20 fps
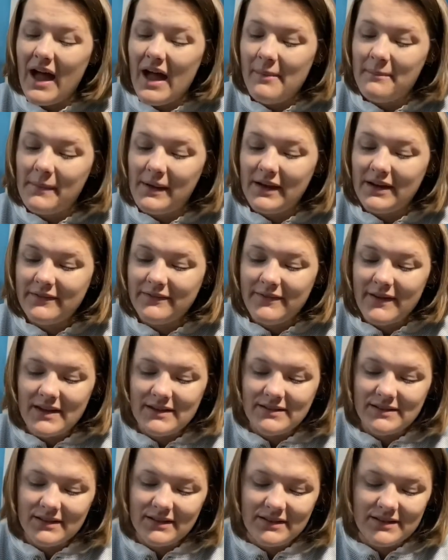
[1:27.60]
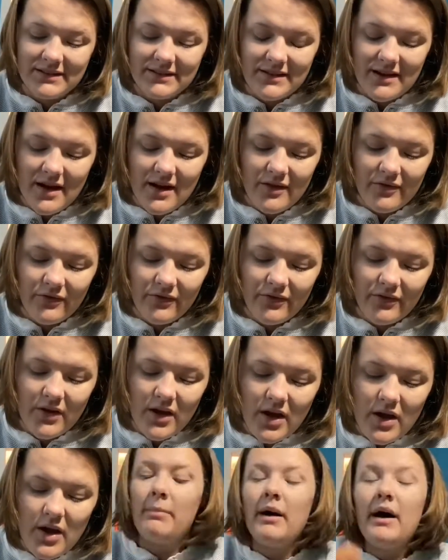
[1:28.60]
manifesting stuff,
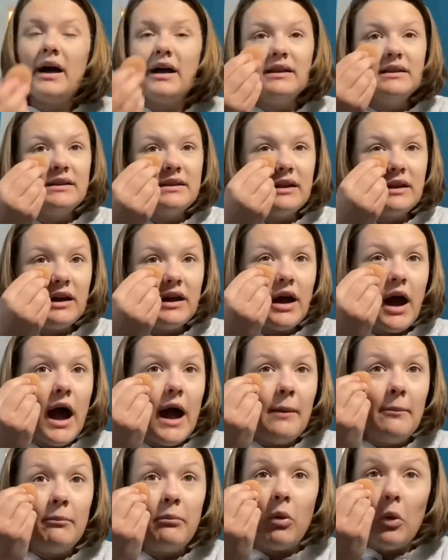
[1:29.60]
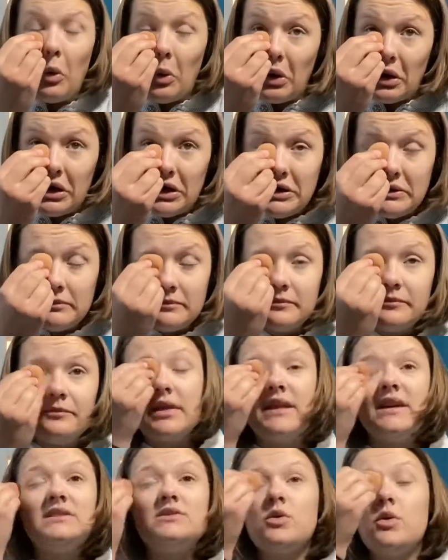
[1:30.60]
but I'm bored.
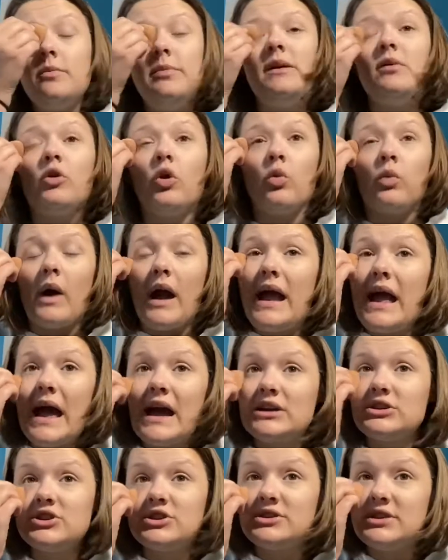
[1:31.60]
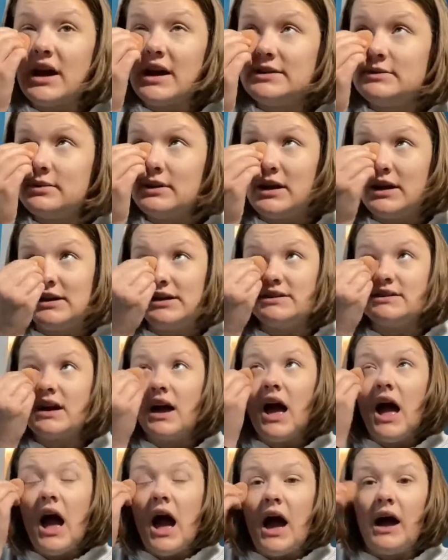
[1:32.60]
This will be great exercise because
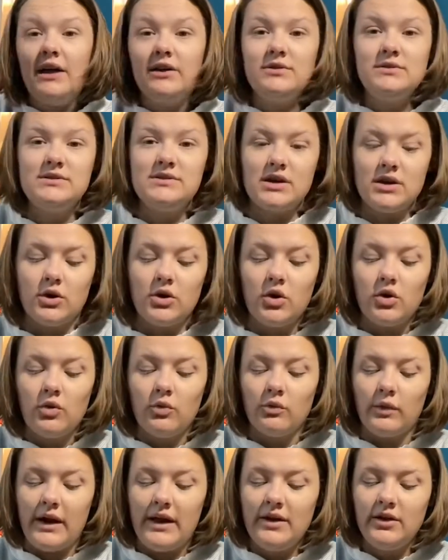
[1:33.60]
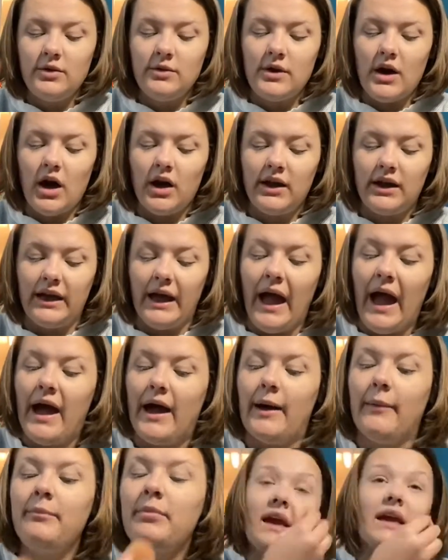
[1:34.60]
I use the Randonauting
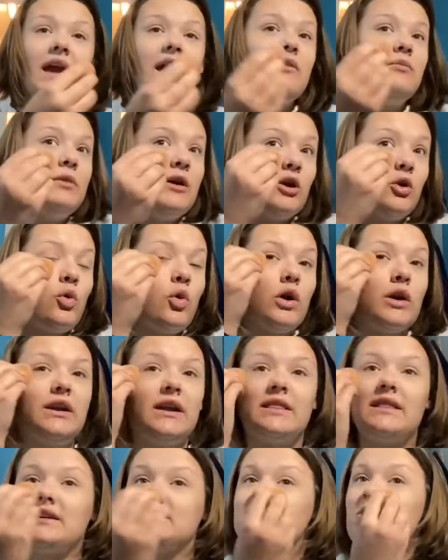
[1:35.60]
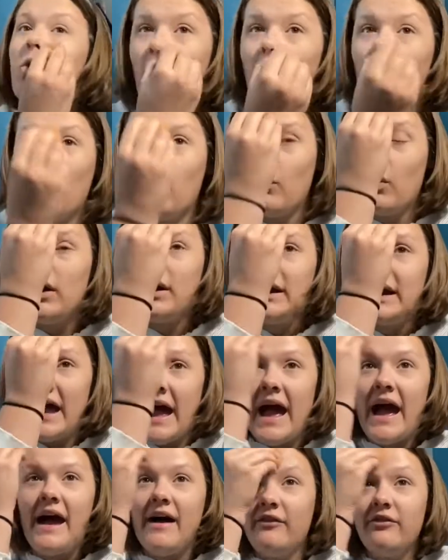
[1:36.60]
app. It gave me a coordinate that's
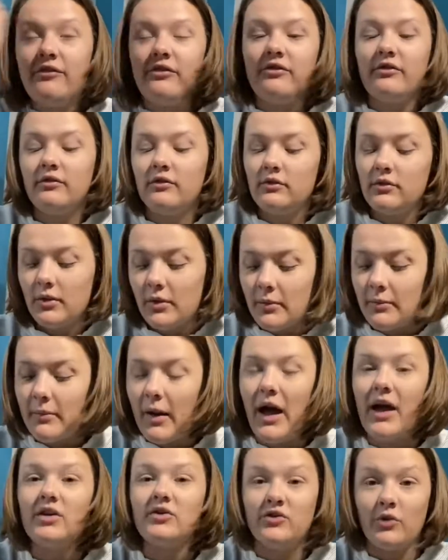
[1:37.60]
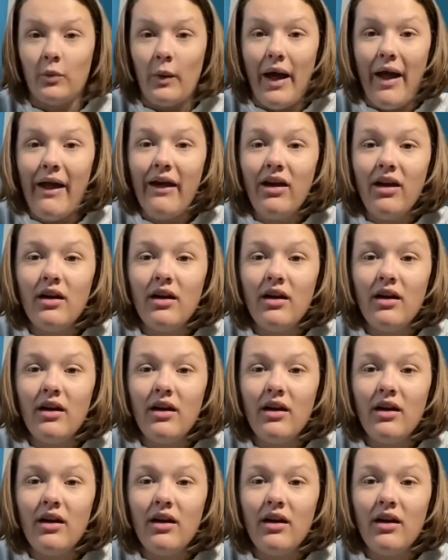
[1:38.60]
1.5 miles away,